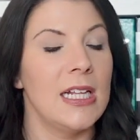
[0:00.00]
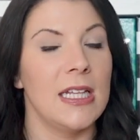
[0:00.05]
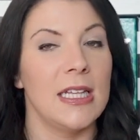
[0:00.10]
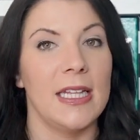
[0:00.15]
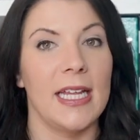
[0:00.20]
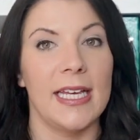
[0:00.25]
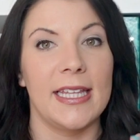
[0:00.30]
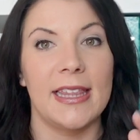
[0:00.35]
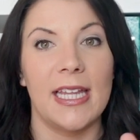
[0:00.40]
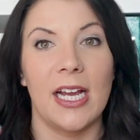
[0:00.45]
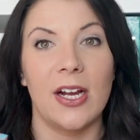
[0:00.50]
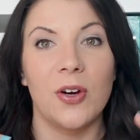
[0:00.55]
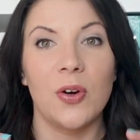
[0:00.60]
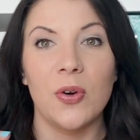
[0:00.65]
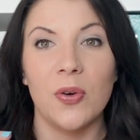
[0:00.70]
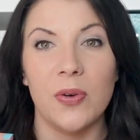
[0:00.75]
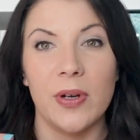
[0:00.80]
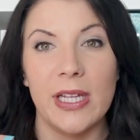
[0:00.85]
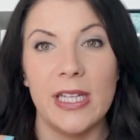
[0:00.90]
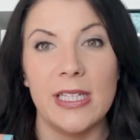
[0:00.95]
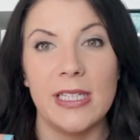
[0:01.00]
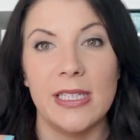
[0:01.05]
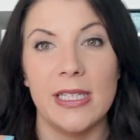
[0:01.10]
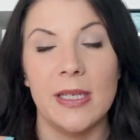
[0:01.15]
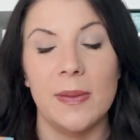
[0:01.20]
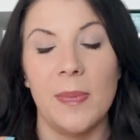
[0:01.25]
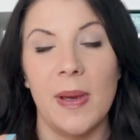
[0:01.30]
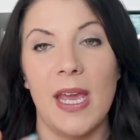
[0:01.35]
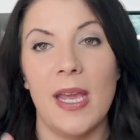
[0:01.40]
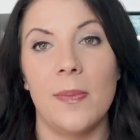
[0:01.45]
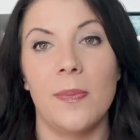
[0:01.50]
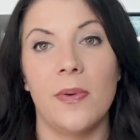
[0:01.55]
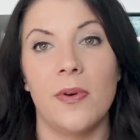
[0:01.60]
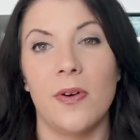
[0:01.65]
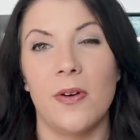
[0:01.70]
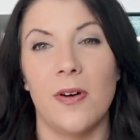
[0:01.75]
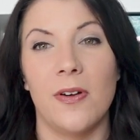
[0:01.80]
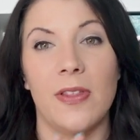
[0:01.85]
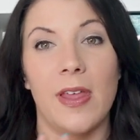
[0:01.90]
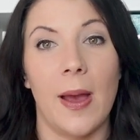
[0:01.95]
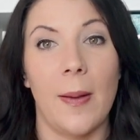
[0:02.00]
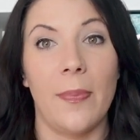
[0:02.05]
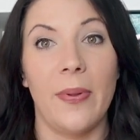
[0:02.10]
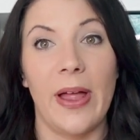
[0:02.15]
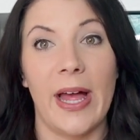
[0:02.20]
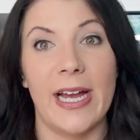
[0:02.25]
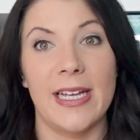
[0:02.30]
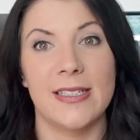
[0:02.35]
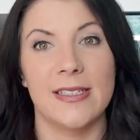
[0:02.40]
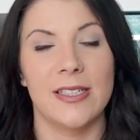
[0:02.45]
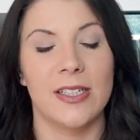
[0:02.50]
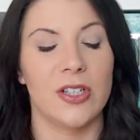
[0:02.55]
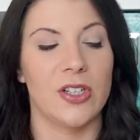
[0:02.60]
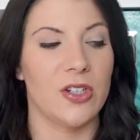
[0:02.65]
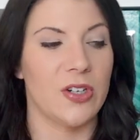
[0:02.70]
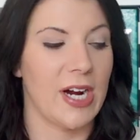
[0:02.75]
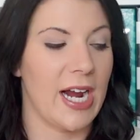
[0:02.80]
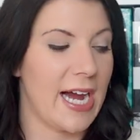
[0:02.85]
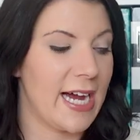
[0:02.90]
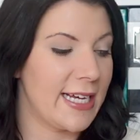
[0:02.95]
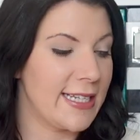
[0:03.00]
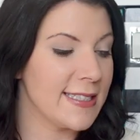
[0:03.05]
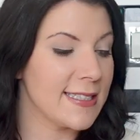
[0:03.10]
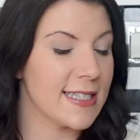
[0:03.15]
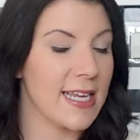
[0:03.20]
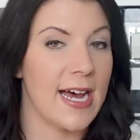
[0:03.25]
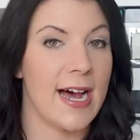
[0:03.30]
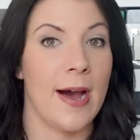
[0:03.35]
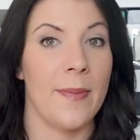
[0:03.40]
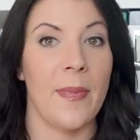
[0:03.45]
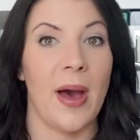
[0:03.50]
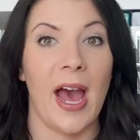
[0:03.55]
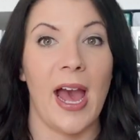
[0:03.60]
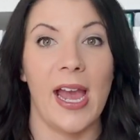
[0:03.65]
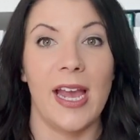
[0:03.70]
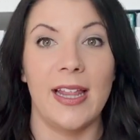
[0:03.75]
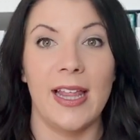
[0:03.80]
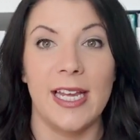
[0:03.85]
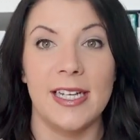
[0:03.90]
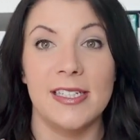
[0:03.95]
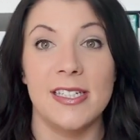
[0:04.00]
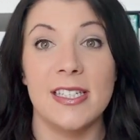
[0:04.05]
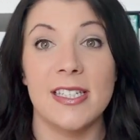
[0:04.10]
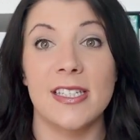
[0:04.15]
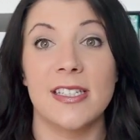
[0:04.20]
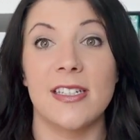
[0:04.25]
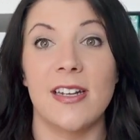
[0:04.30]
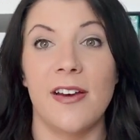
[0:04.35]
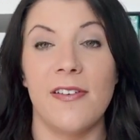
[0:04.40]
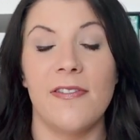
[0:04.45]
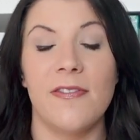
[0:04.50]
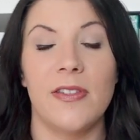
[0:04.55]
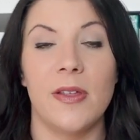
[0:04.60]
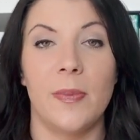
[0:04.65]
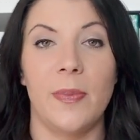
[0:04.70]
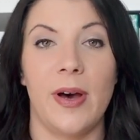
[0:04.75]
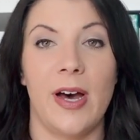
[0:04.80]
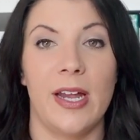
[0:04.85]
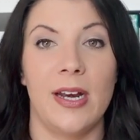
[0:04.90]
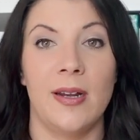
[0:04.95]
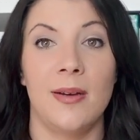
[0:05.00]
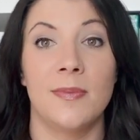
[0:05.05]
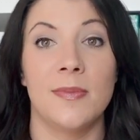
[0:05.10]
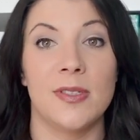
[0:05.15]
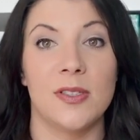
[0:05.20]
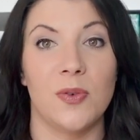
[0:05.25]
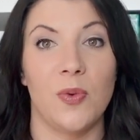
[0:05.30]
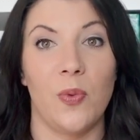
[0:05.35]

like that crinkly paper or that plastic grass, I like to stuff the bottoms